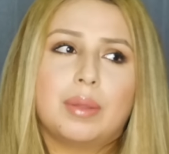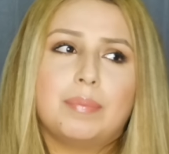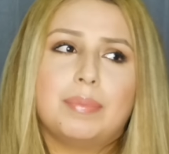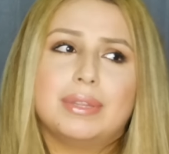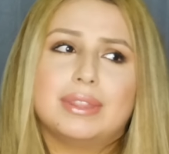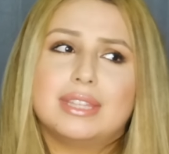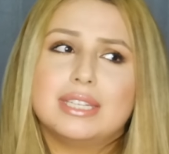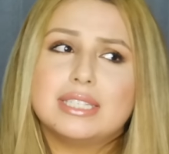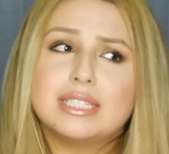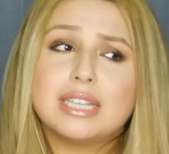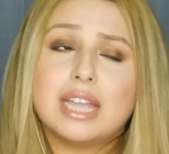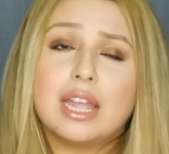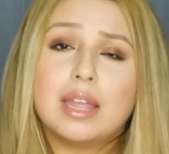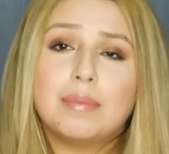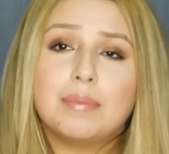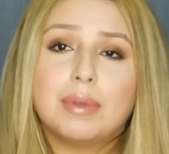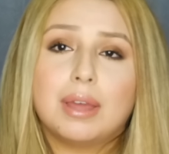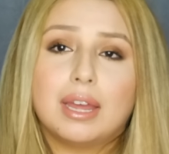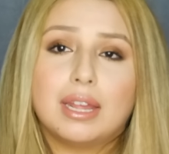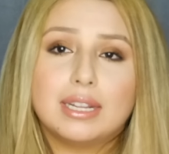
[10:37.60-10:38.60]
But this time,
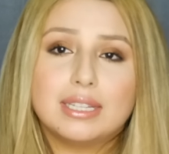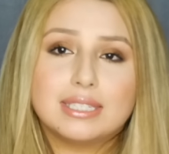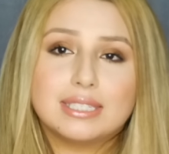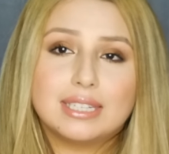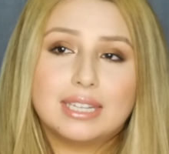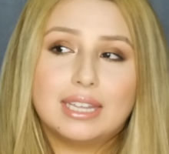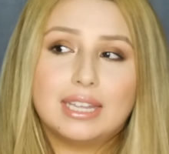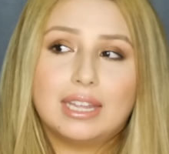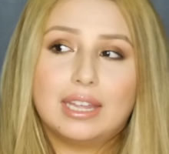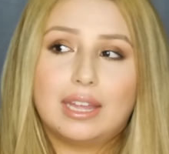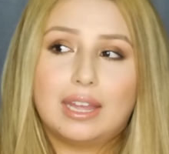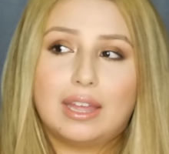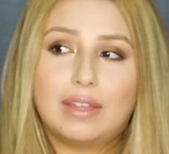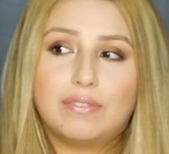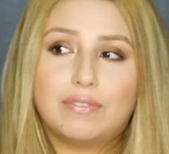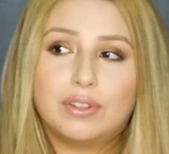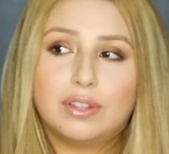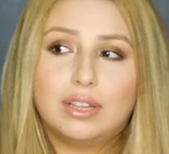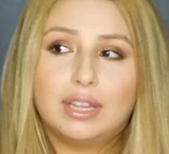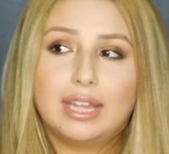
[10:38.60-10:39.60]
honestly, I
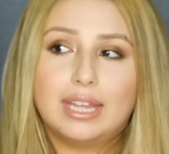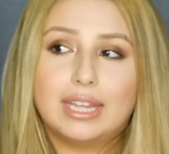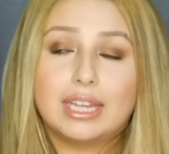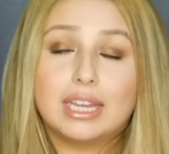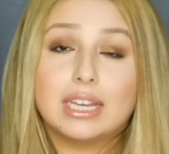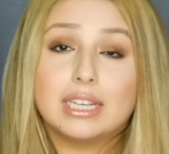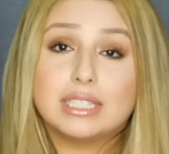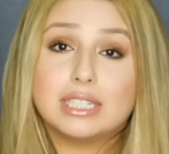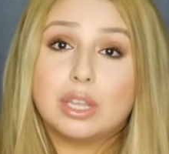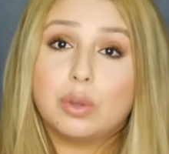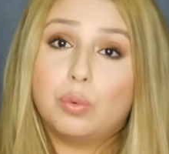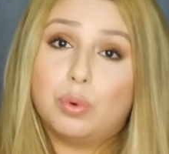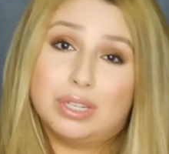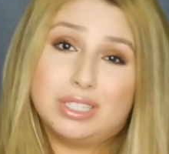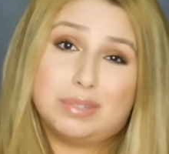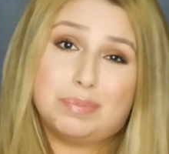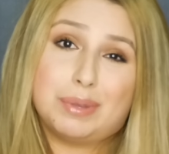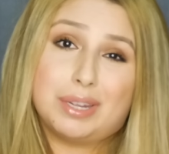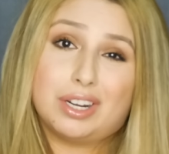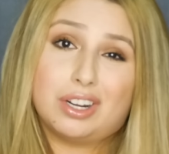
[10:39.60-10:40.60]
feel like because he
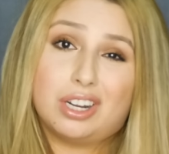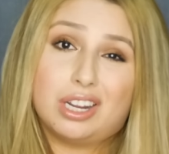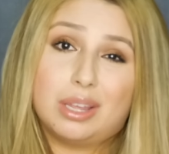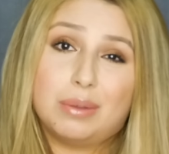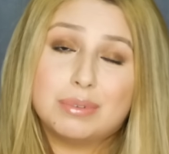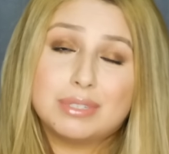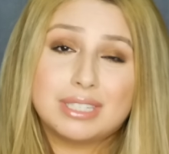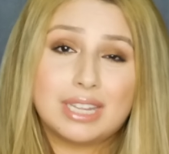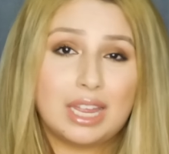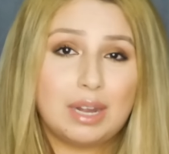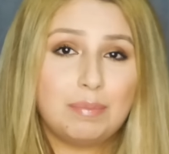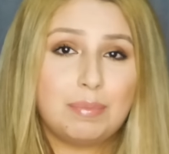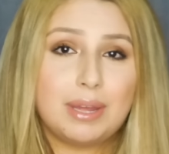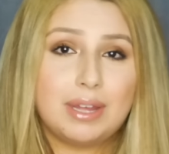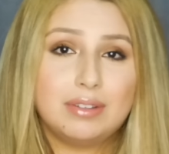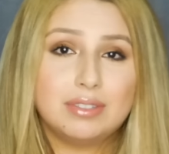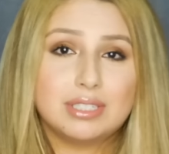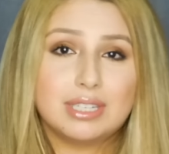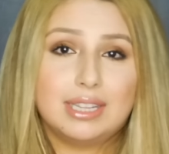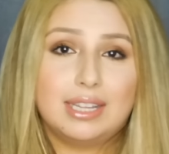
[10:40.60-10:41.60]
was bigger, he was 9
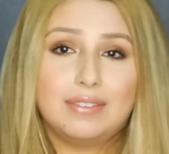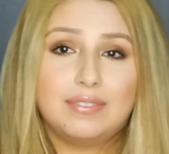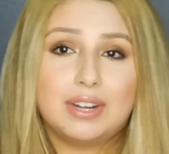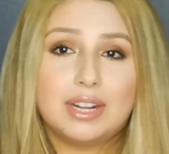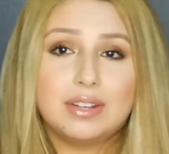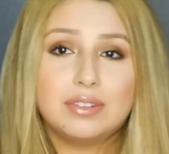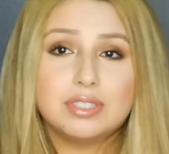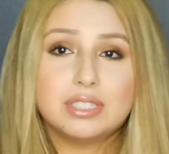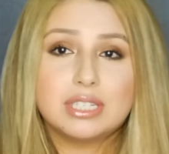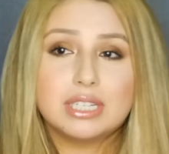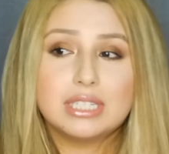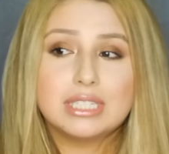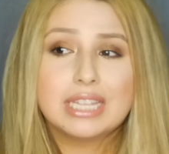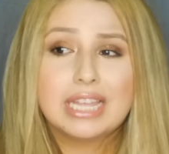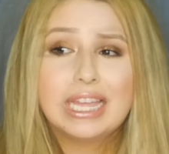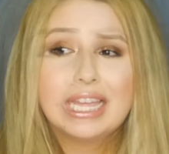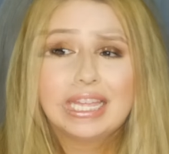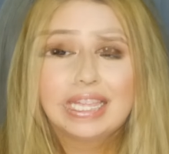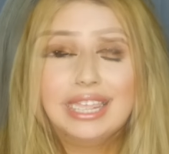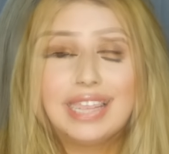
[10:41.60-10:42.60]
pounds, 11 ounces.
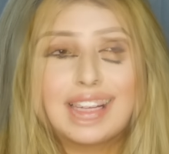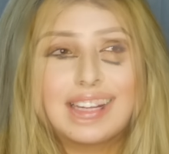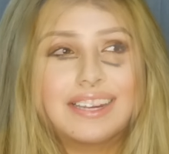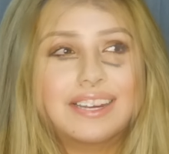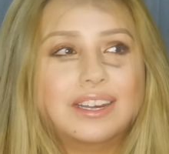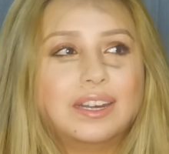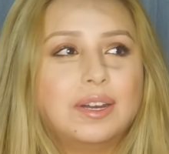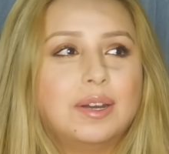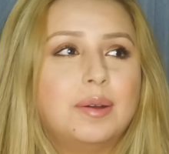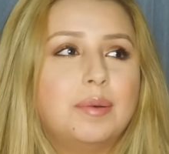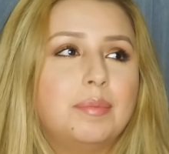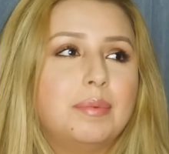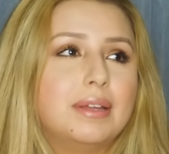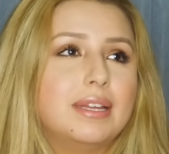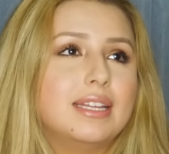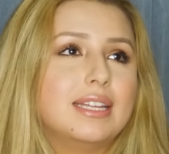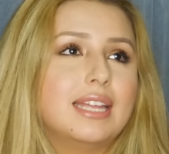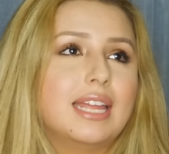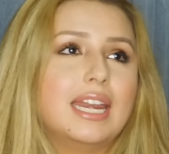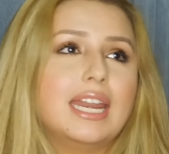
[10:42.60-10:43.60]

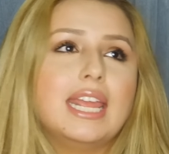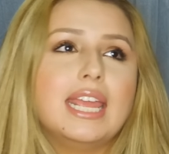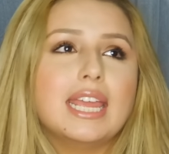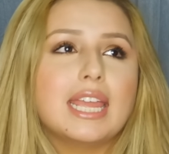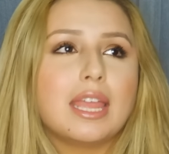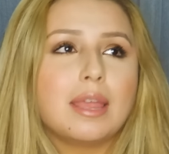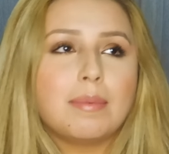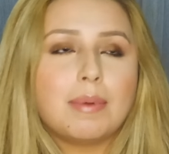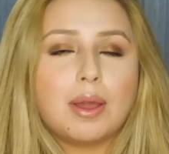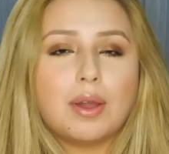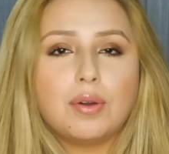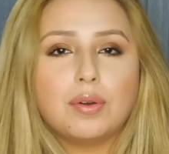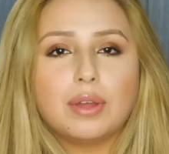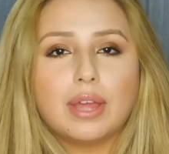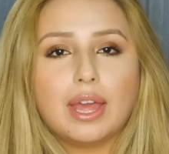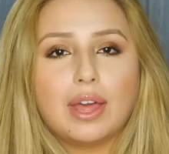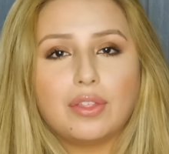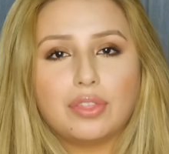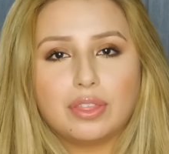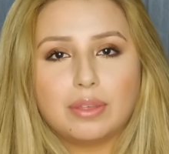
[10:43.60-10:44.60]
And he came out
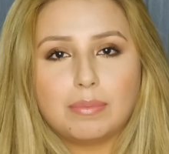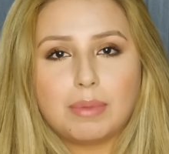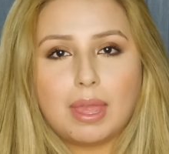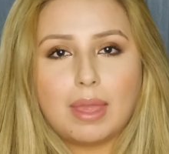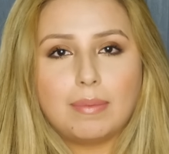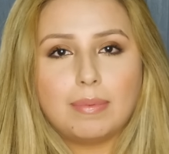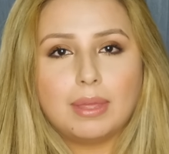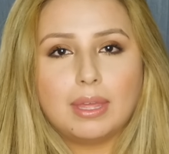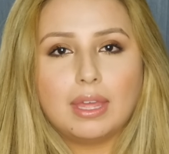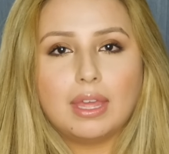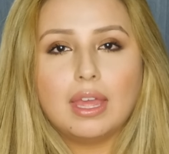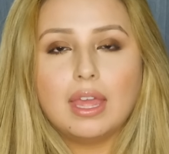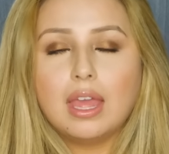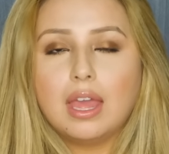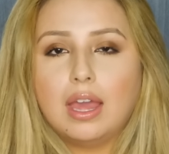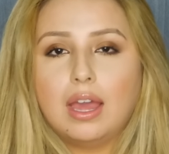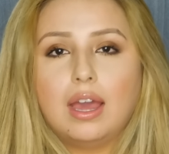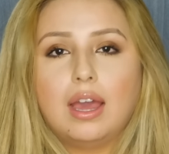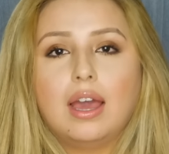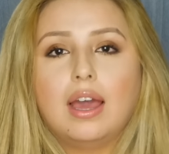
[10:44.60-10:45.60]
healthy baby.
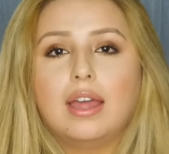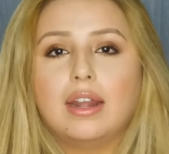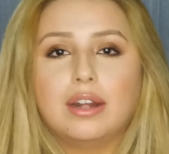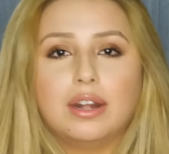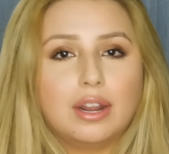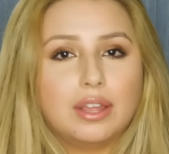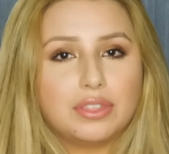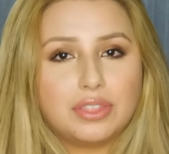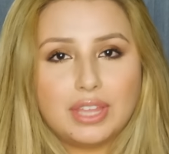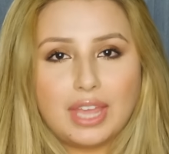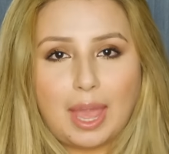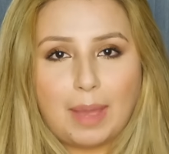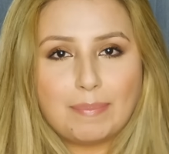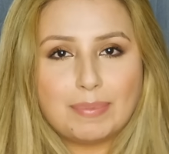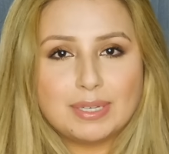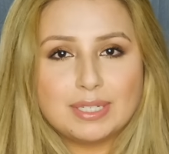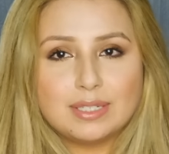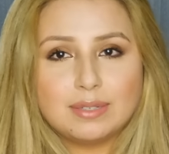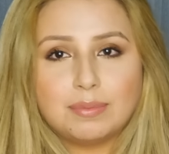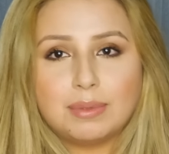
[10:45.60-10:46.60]
Nothing
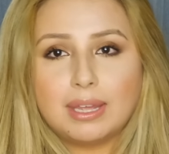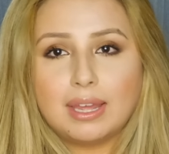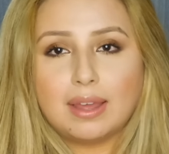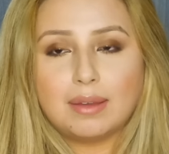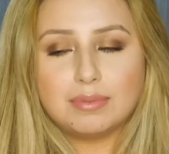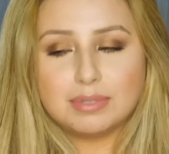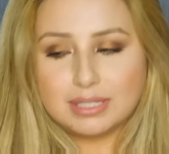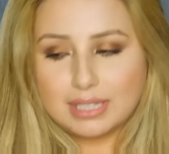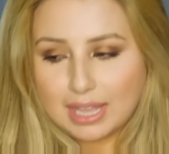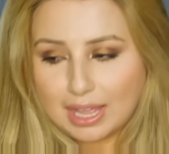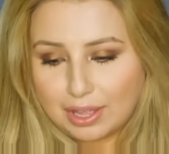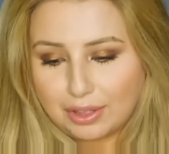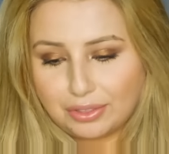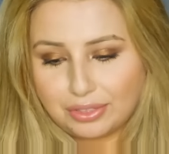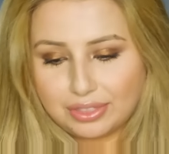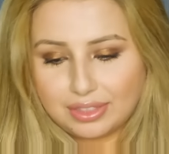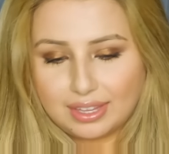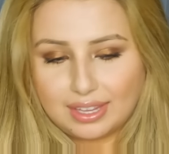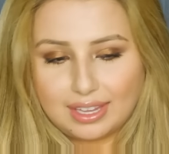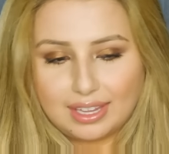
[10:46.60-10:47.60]
happened to me. I was
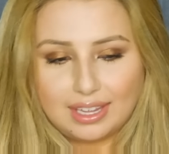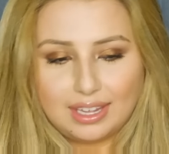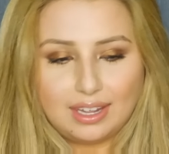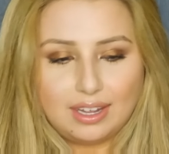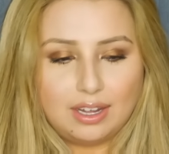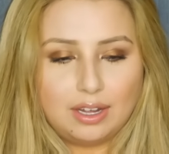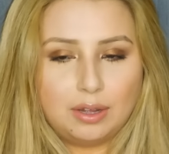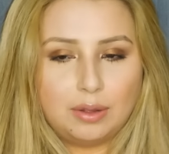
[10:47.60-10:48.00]
healthy.